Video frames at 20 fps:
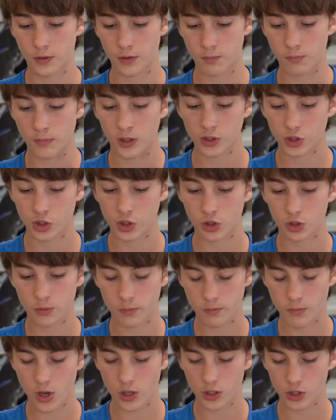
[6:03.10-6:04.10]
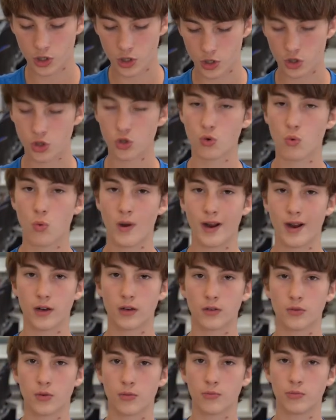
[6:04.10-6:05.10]
much smaller square,
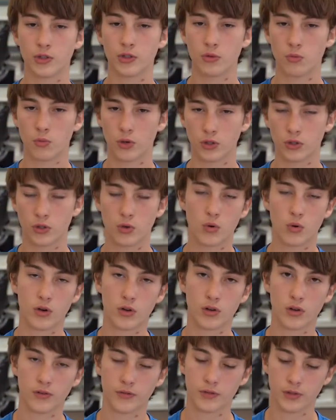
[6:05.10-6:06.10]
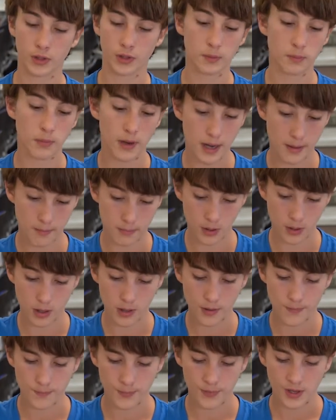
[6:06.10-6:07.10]
normally 1/4 of your
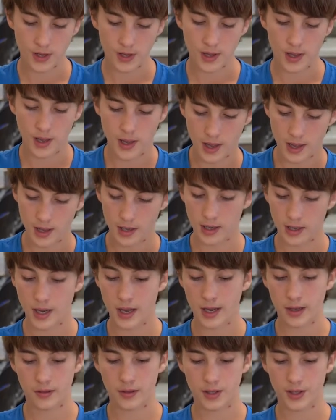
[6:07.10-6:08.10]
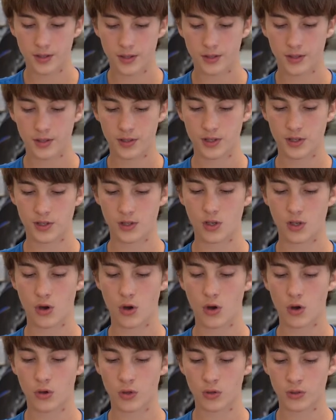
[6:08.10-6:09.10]
paper. And then this is
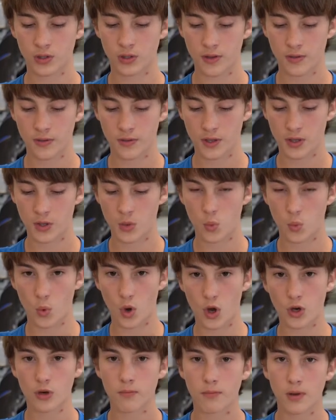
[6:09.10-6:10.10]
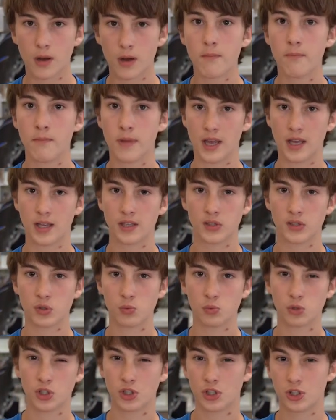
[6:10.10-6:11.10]
called the Waterbomb Base,
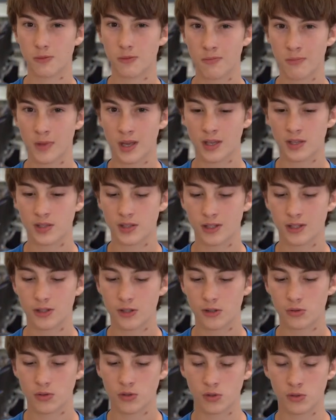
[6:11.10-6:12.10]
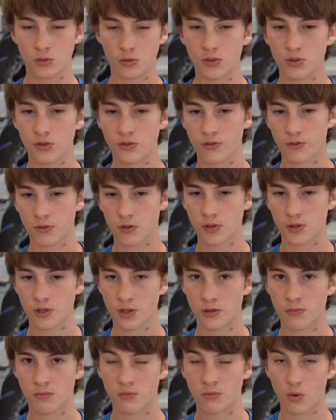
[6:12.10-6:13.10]
which is a base that you use for
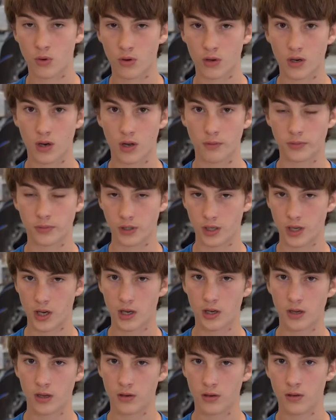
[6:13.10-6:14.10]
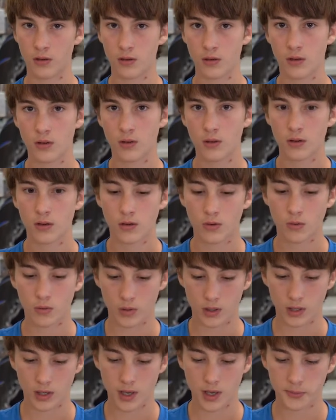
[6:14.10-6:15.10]
some more complicated
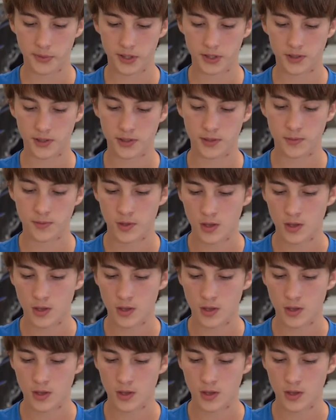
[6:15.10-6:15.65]
origamis.